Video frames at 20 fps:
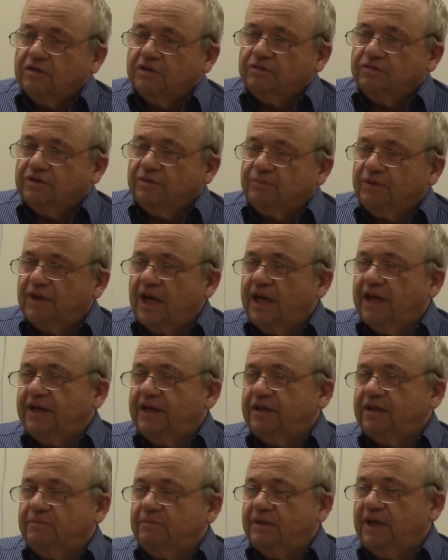supply
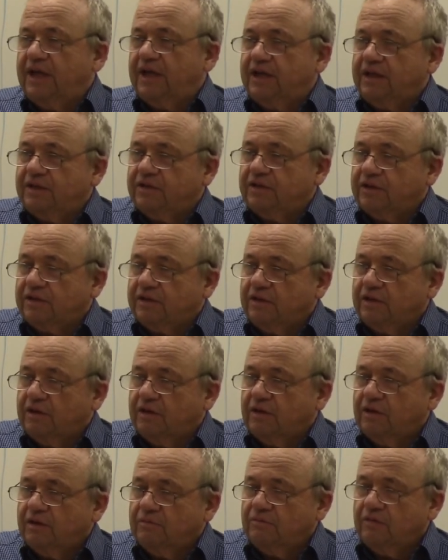and demand and
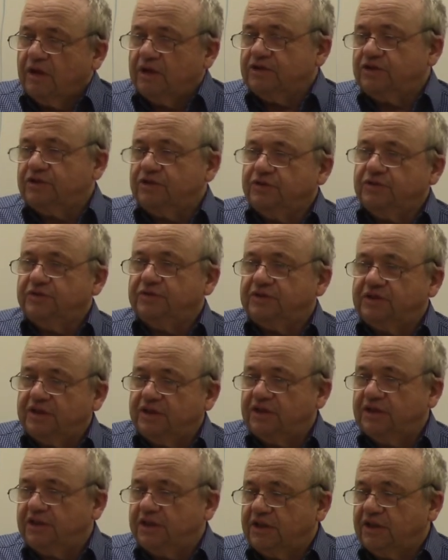marginal
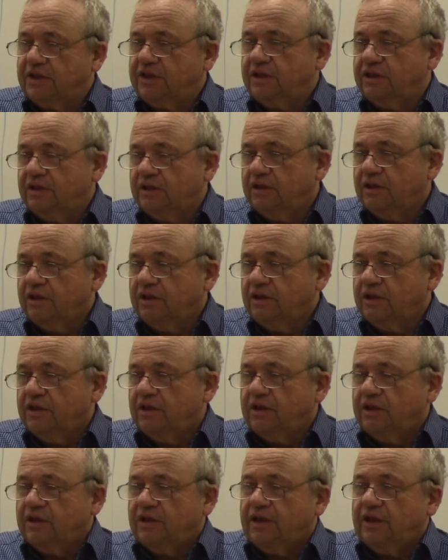utility
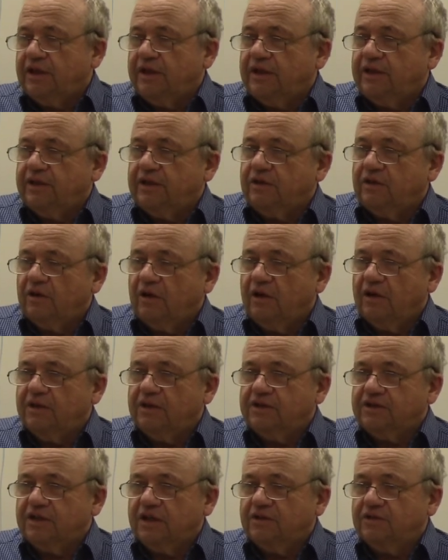and all
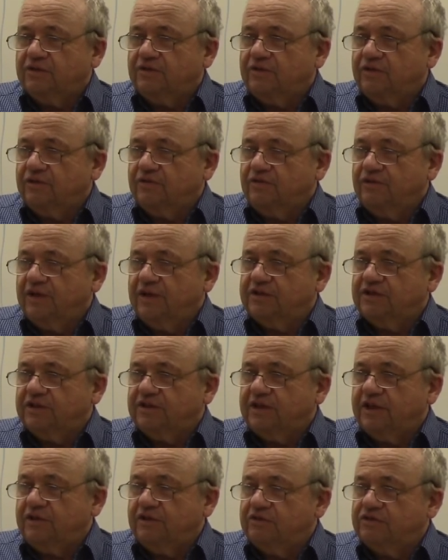these other things that
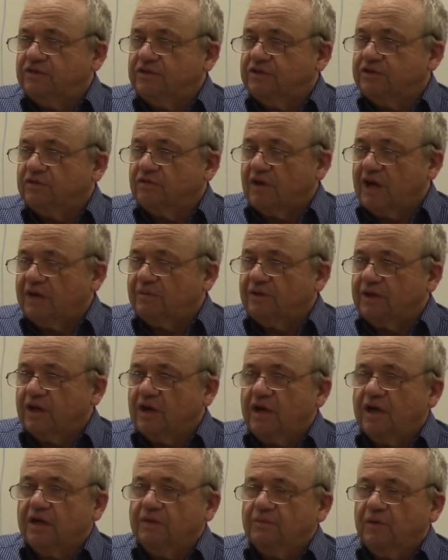they use to describe an
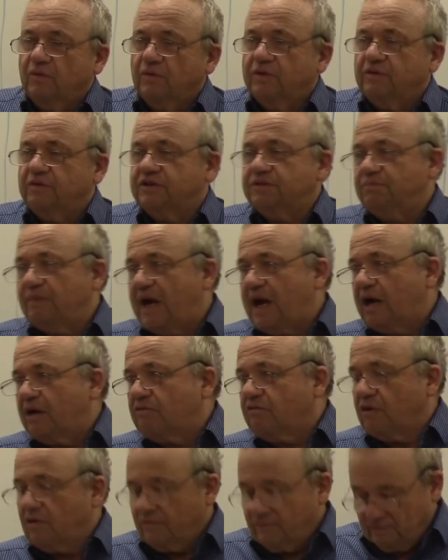economy, whether it's
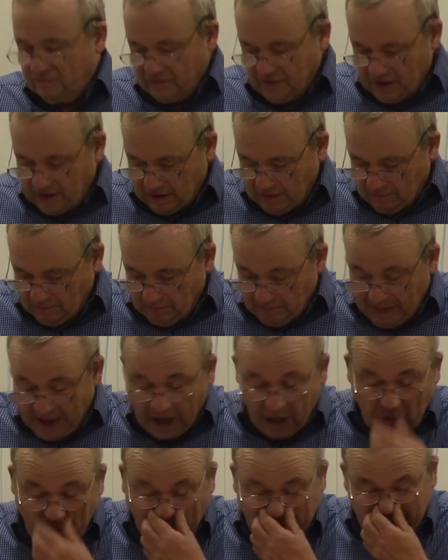
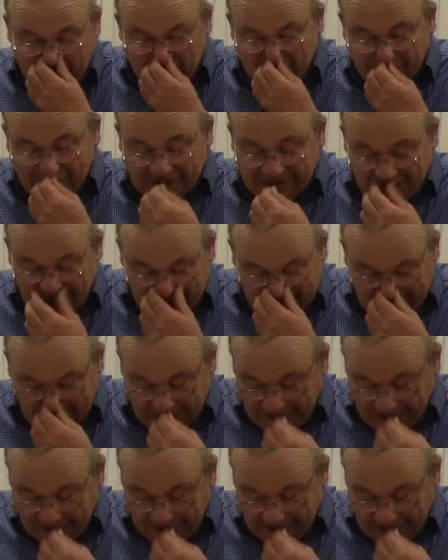macroeconomics, that is.